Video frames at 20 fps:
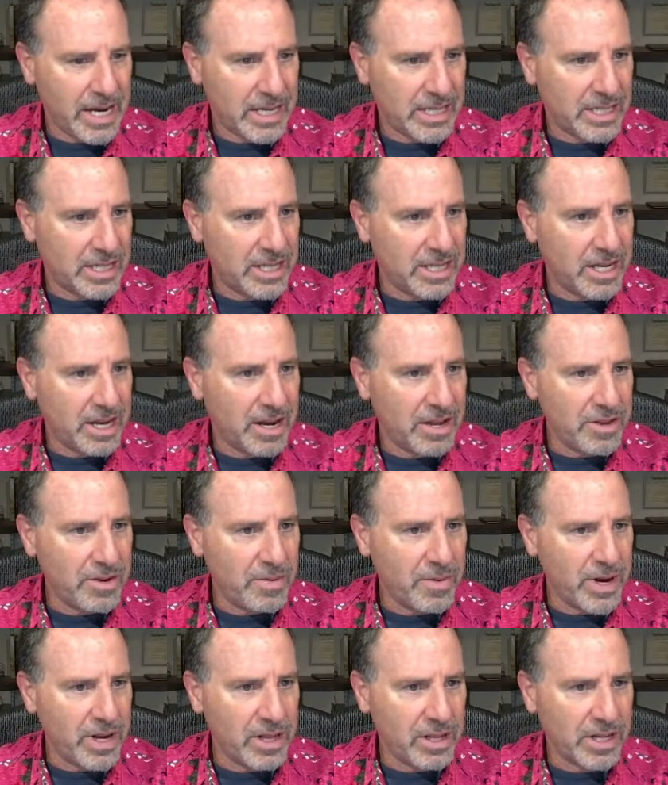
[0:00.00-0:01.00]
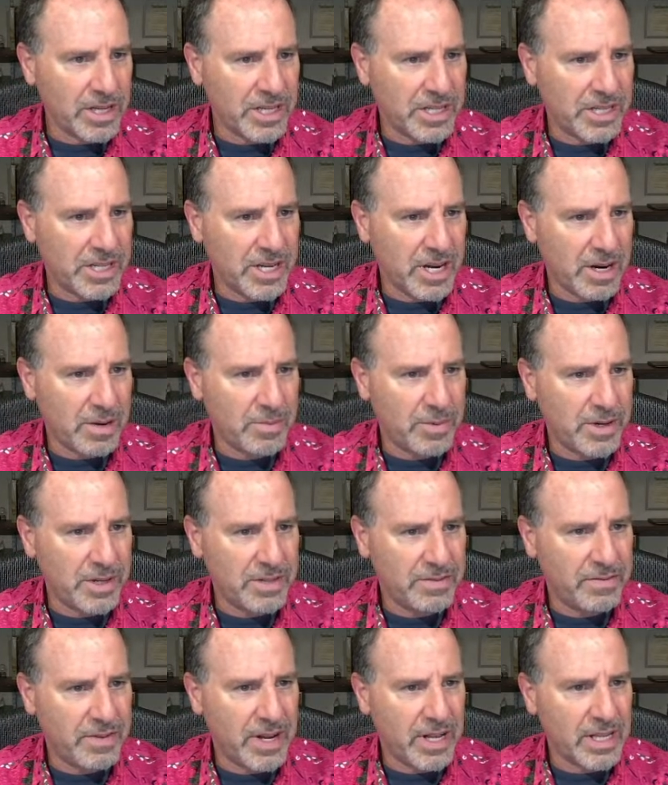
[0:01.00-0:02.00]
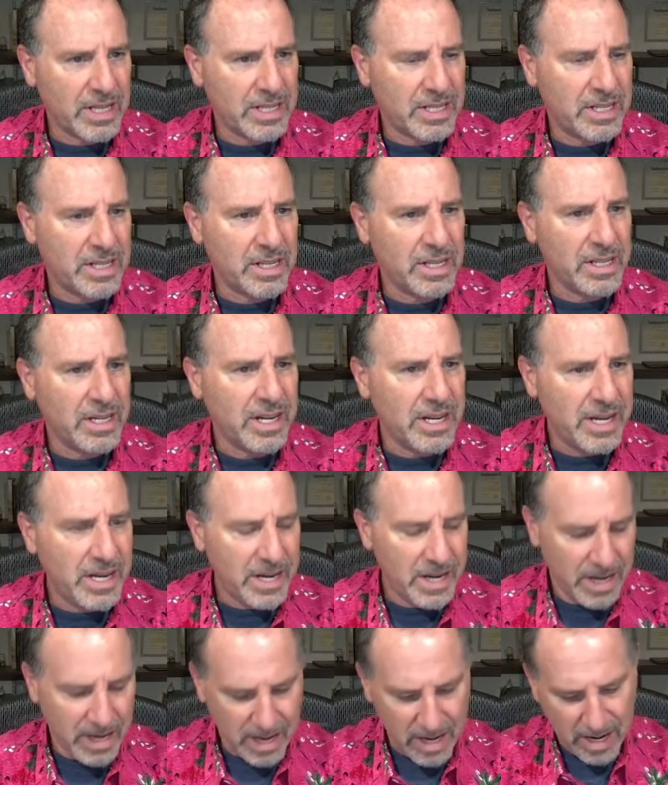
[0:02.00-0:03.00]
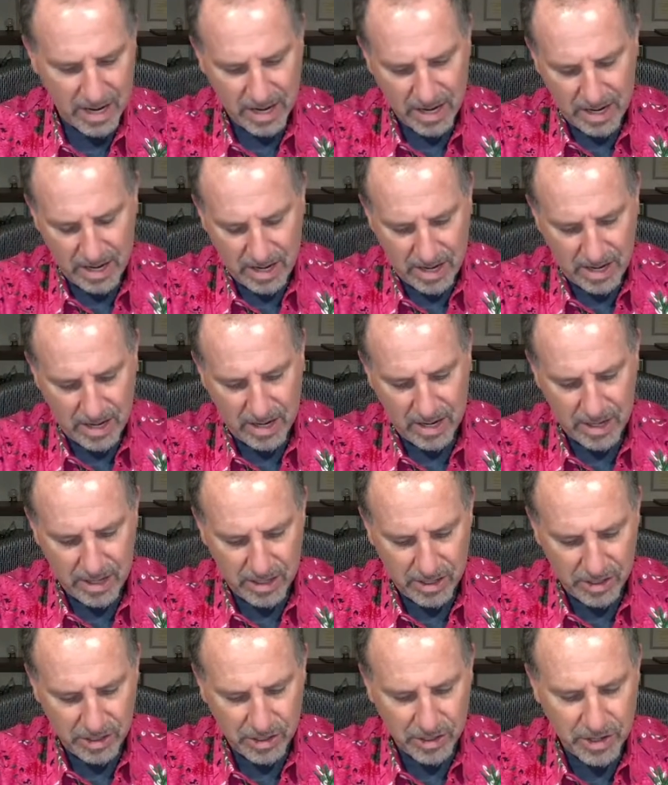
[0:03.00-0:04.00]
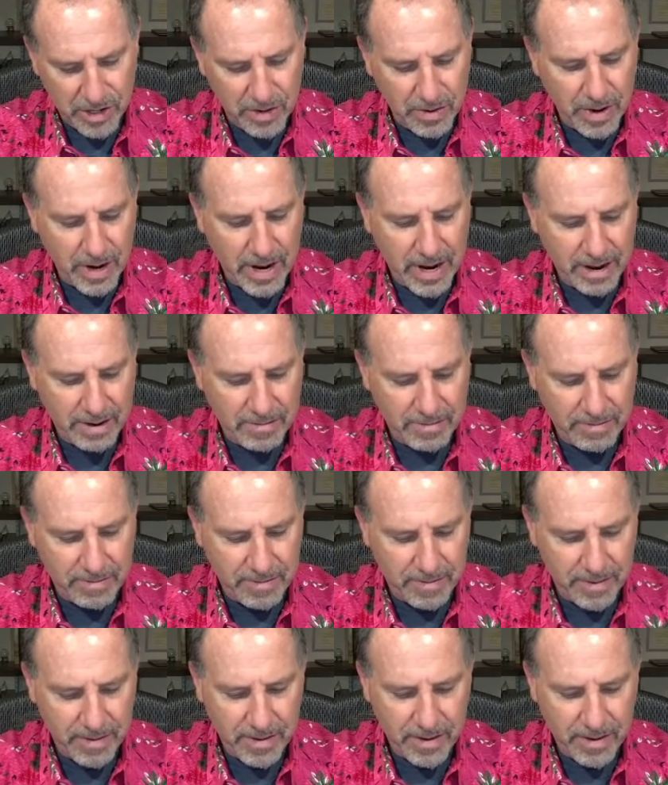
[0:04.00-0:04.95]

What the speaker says: So the other way to look at stock price volatility, so you have